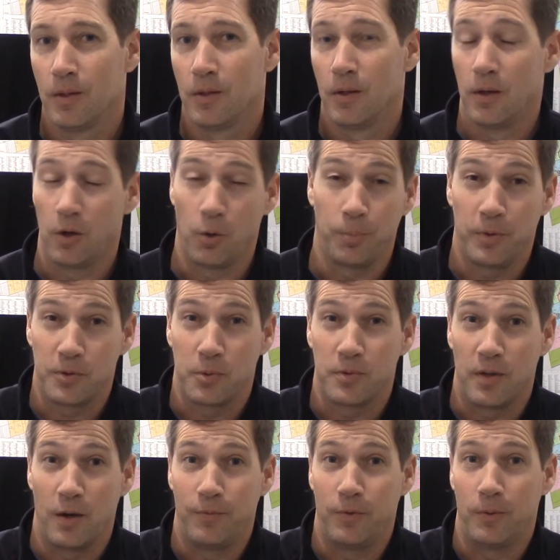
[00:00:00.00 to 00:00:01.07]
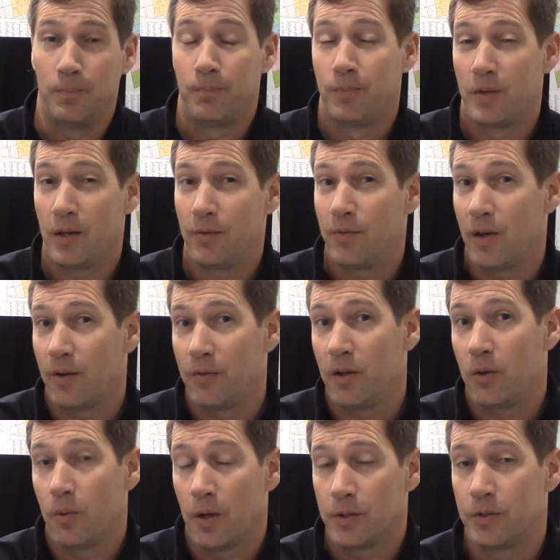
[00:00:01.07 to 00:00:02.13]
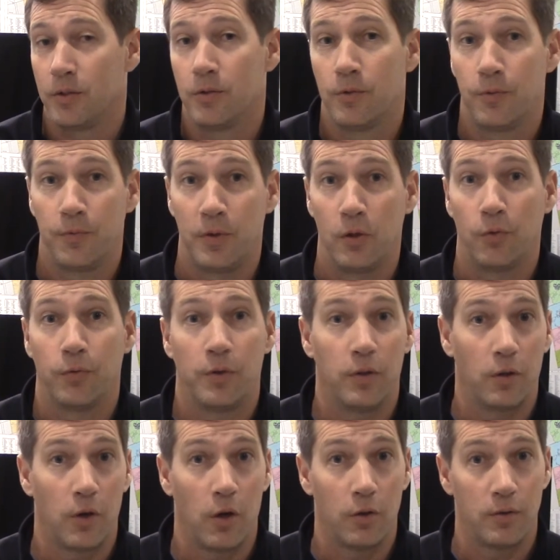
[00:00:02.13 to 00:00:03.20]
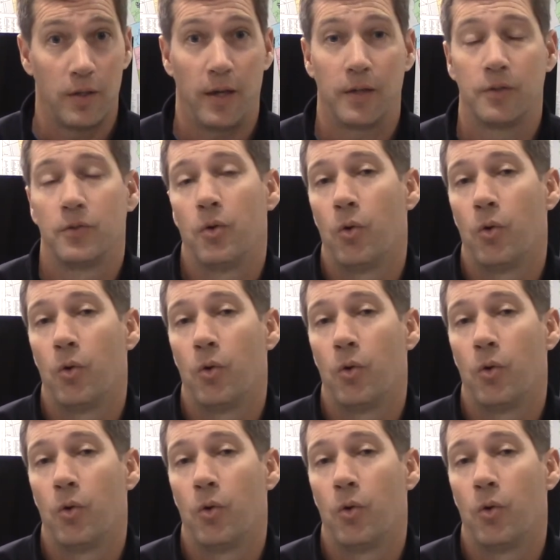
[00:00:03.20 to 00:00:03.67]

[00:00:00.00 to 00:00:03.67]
I hope this was helpful, and if you have any questions, feel free to call, text,